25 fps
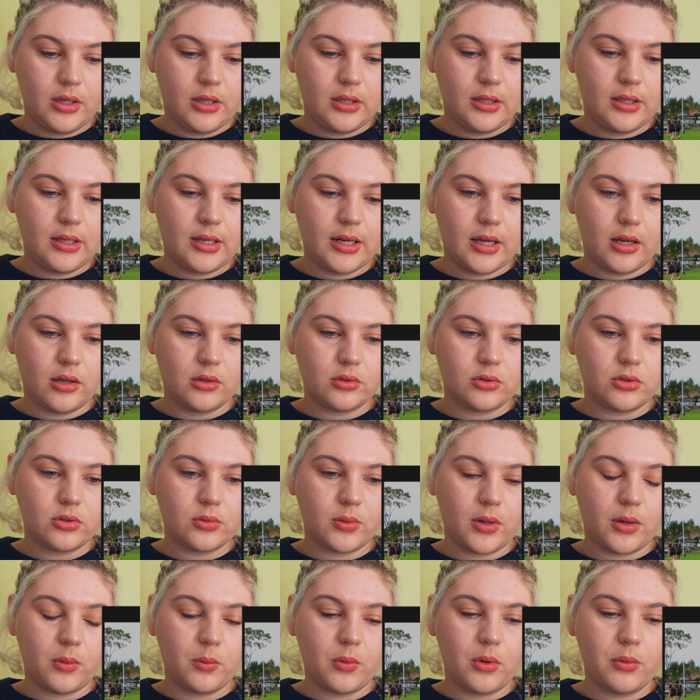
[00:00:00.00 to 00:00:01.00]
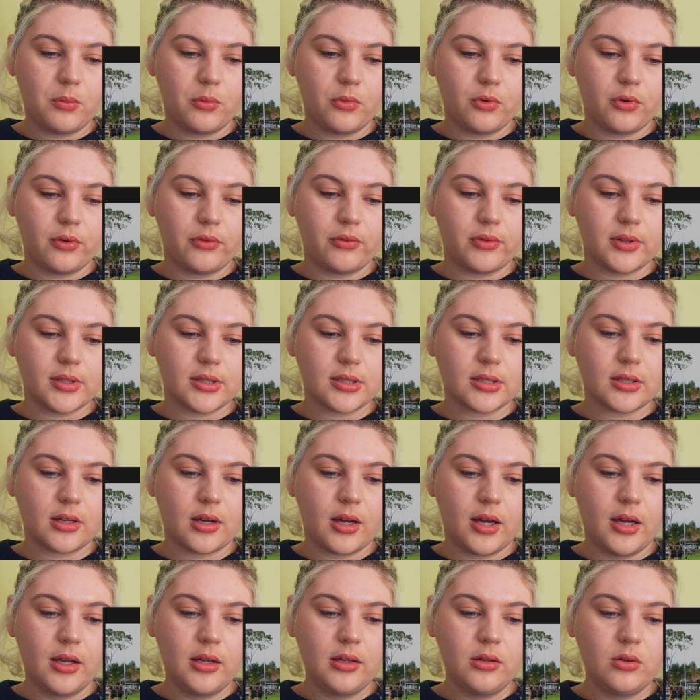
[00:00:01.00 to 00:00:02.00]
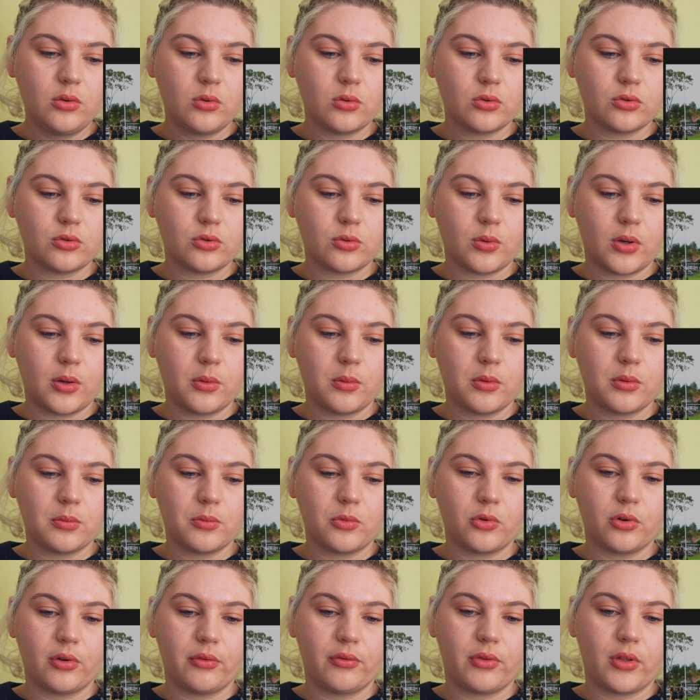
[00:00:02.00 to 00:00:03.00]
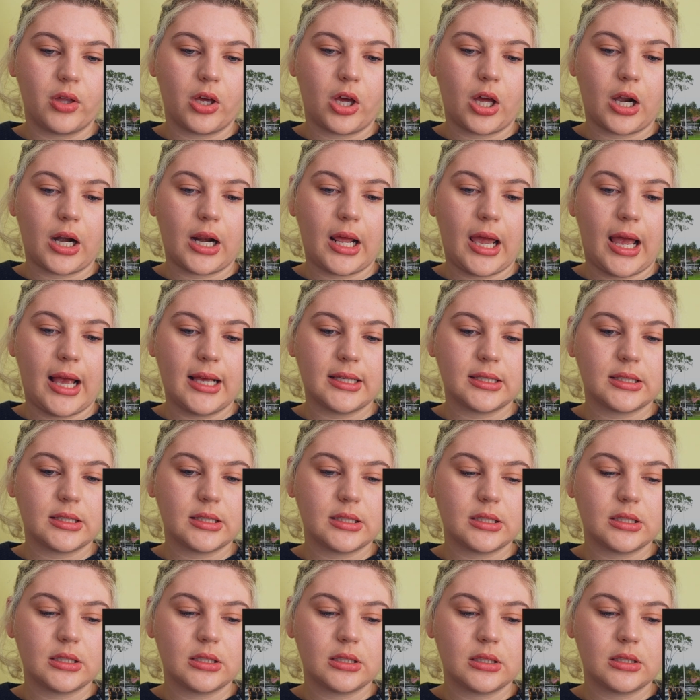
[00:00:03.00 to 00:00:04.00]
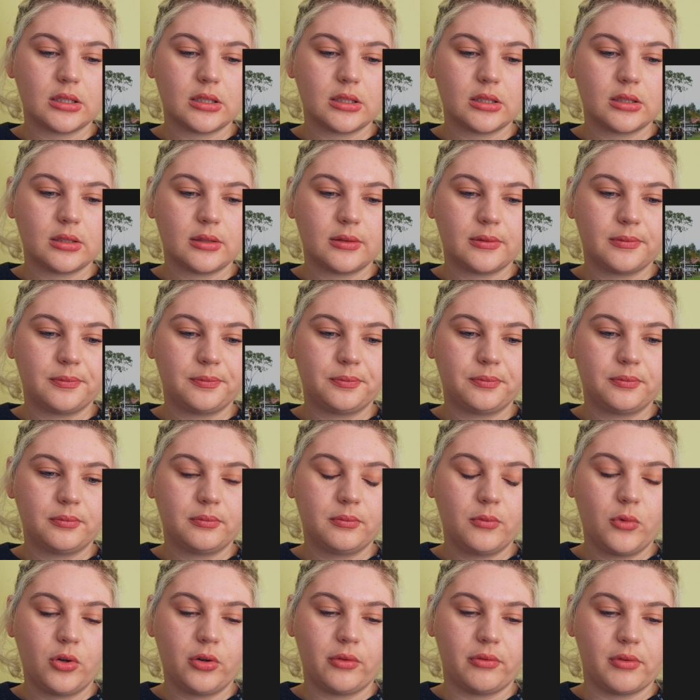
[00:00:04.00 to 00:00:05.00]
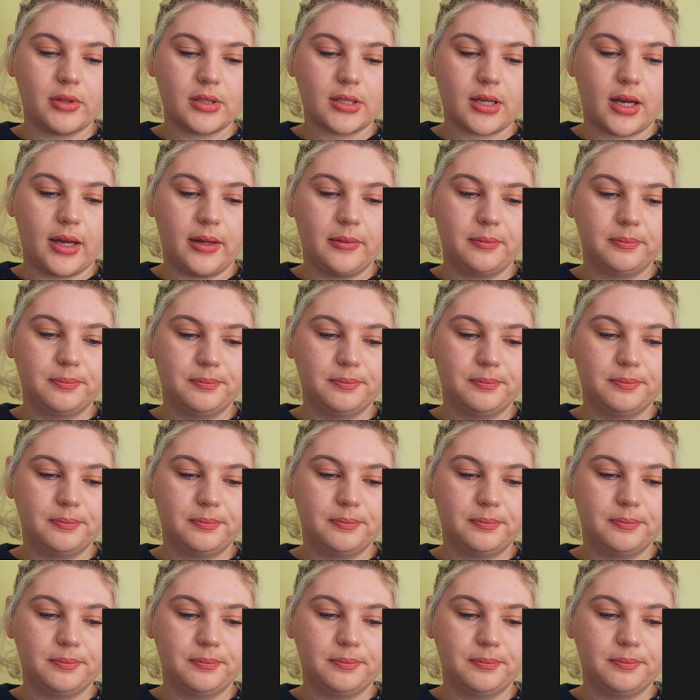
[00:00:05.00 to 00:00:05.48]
Now, do I want more of the sky or do I want more of the grass? More of the sky.